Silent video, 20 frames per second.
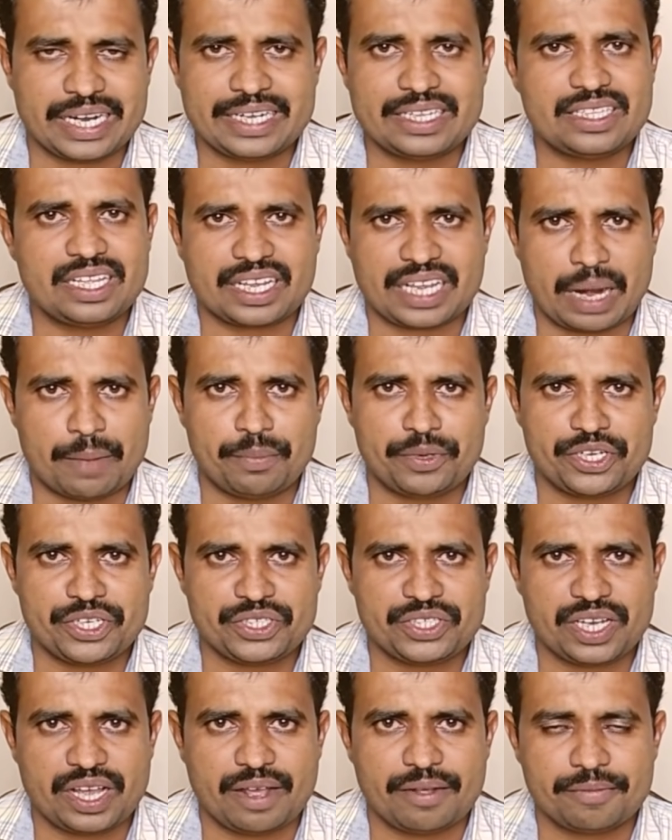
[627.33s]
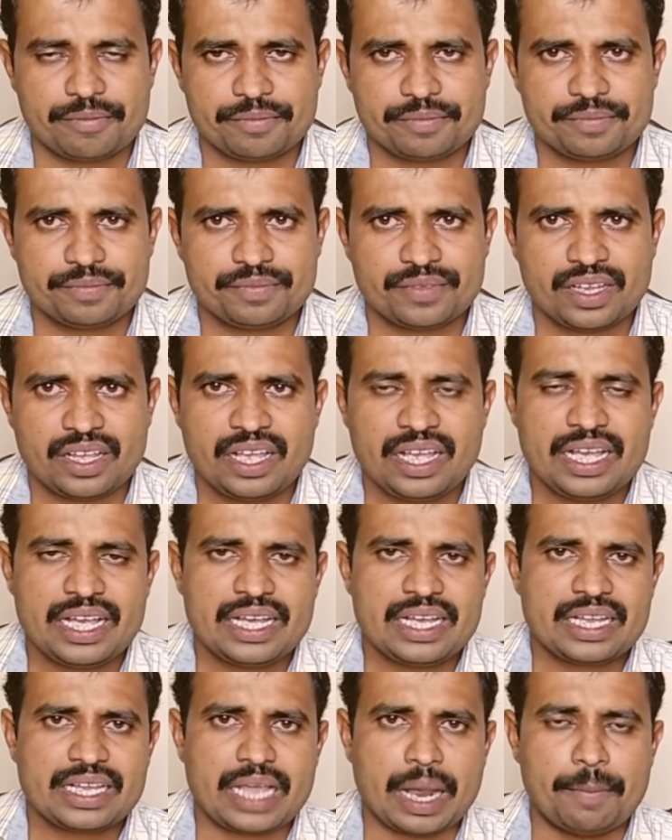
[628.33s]
that is the Camtasia.
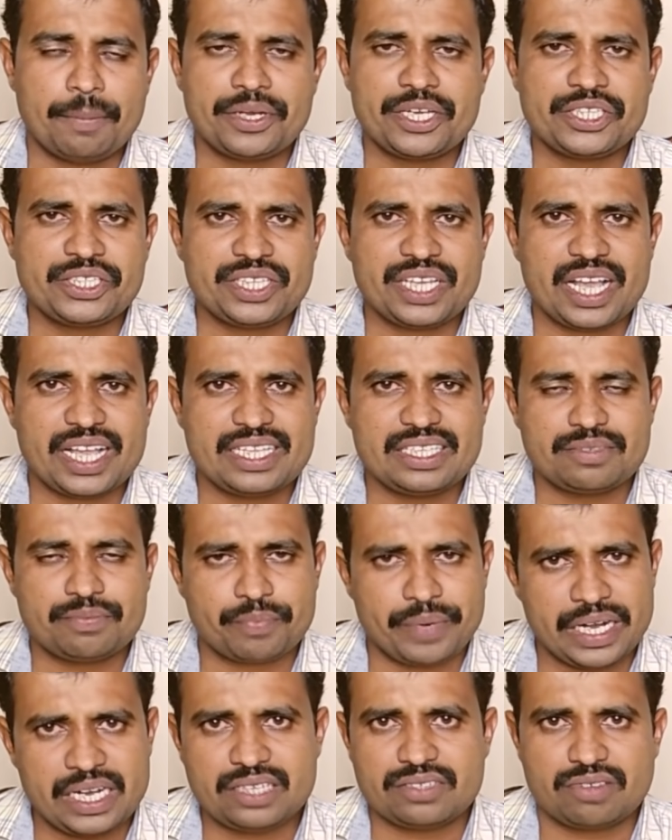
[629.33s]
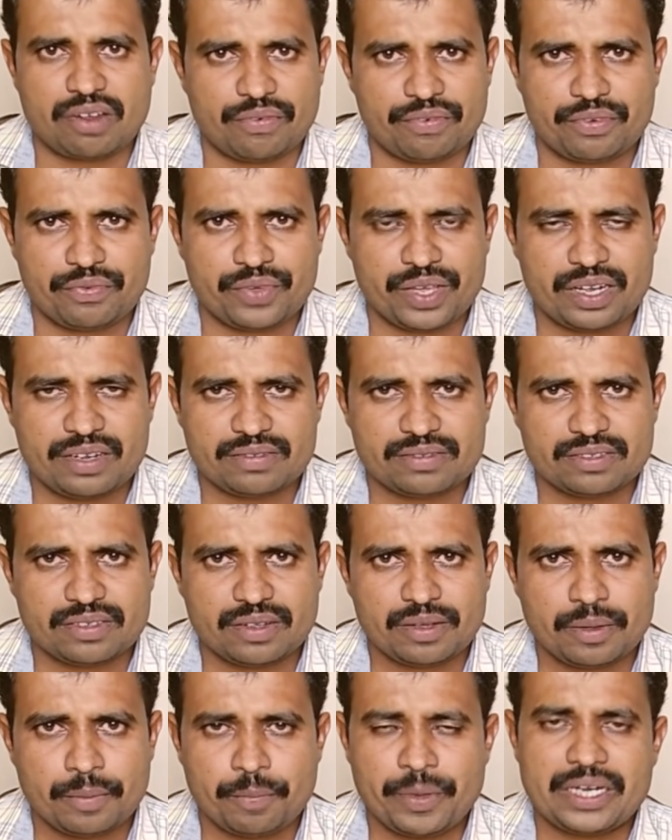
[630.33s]
Camtasia is paid software,
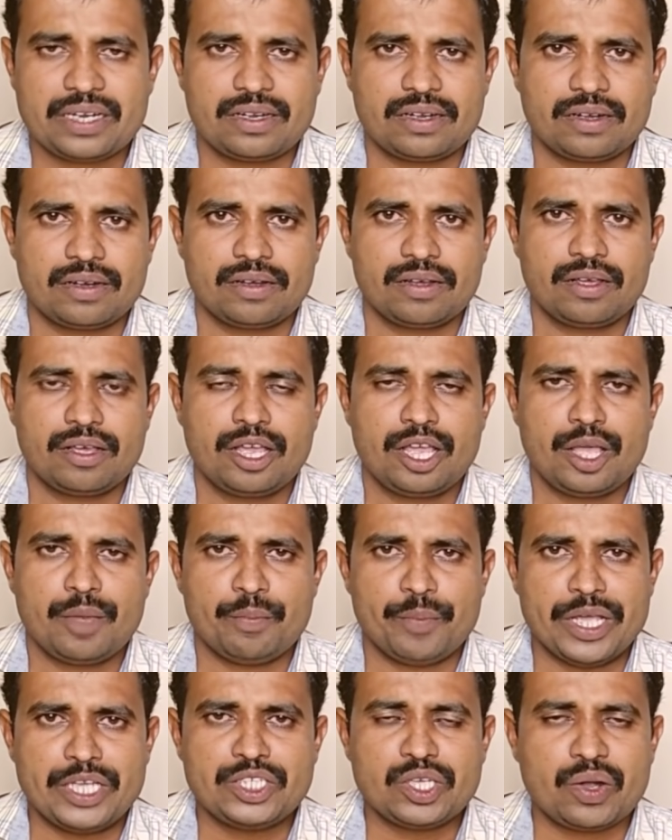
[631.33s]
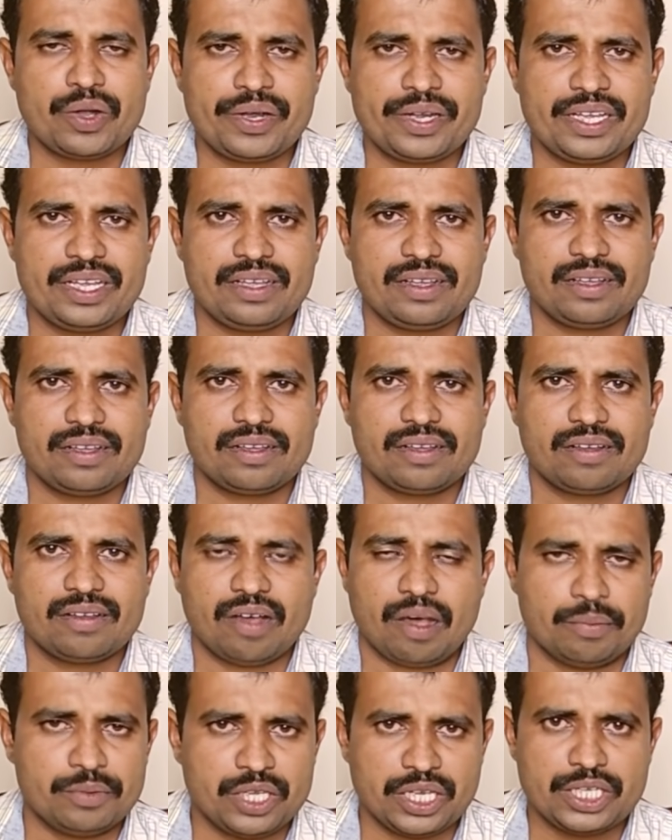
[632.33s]
but majority
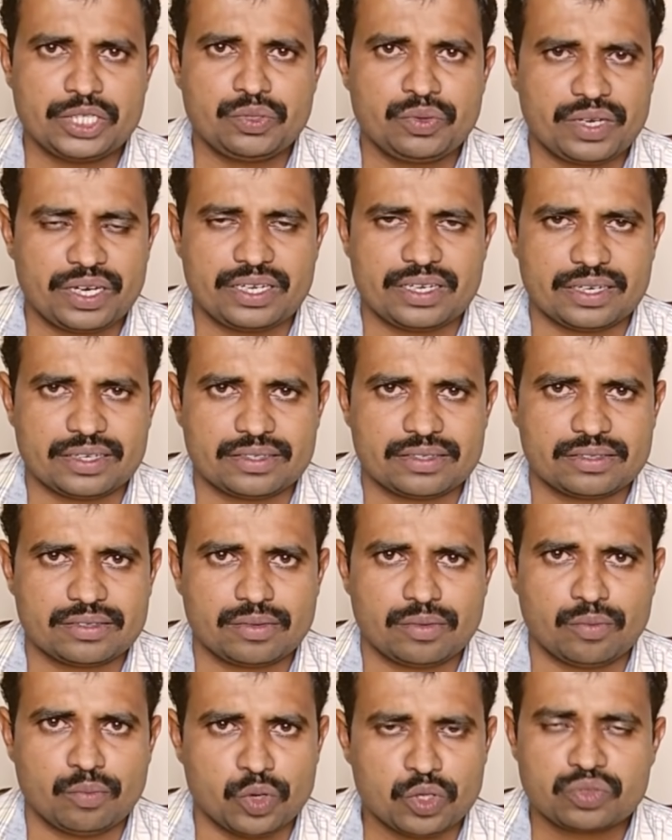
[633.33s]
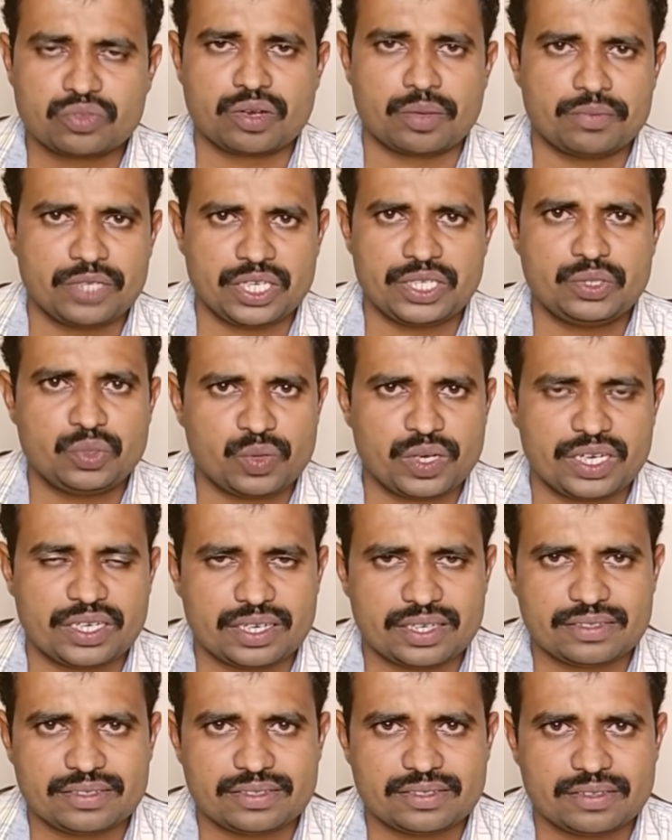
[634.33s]
of the educators, most of the
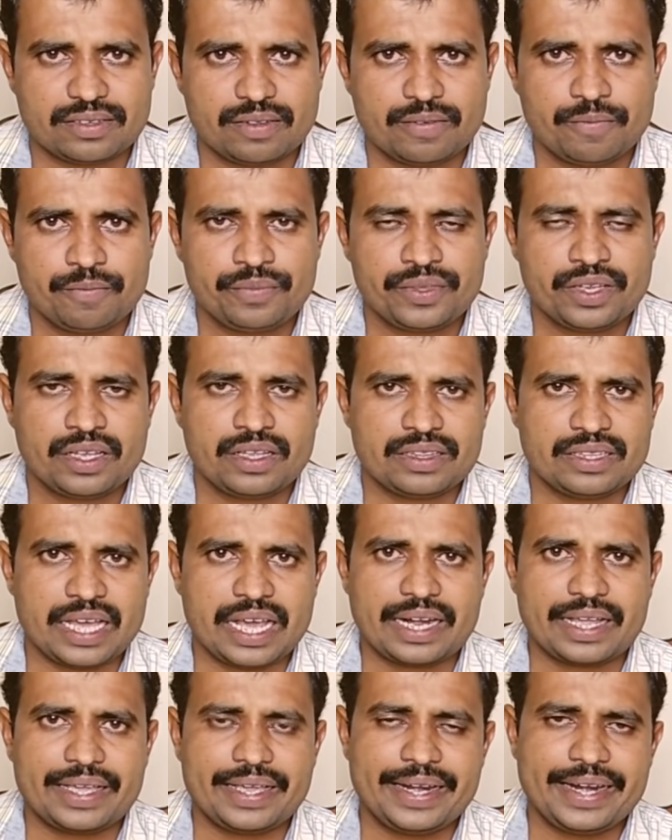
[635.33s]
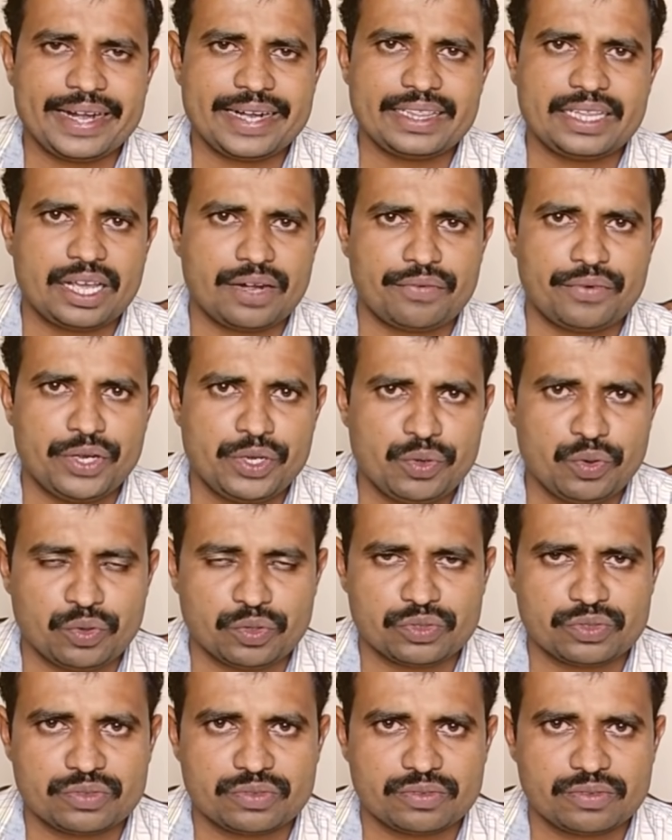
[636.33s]
educators, they create their
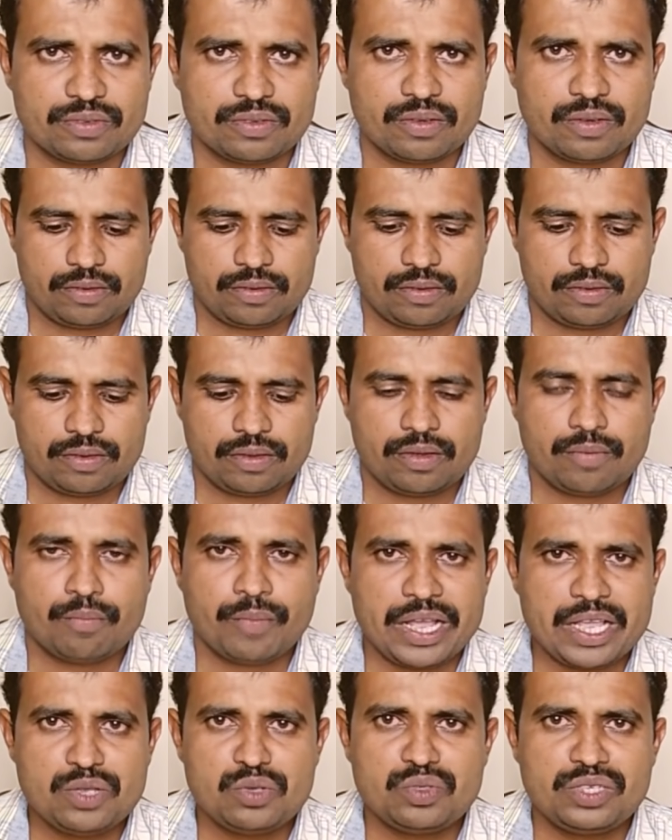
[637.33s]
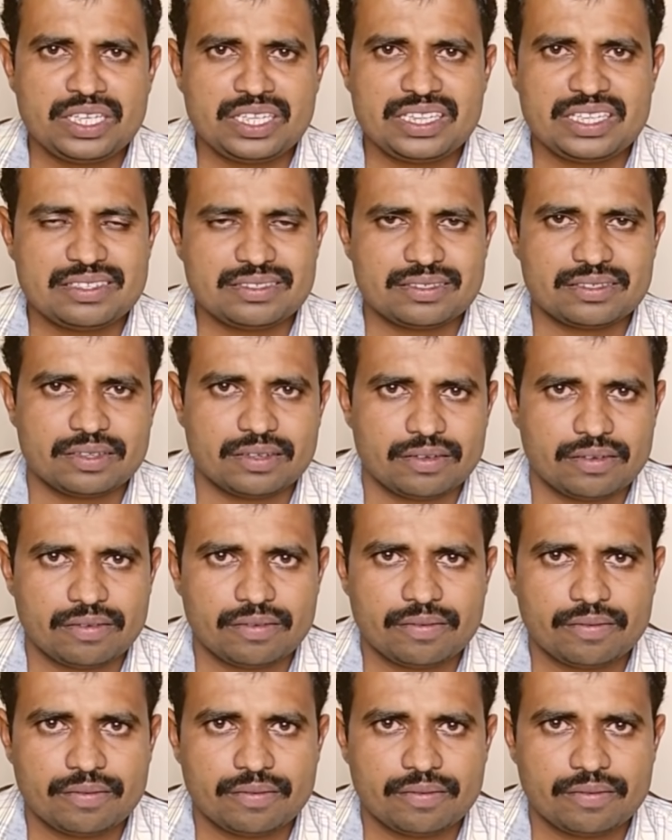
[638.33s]
videos by using this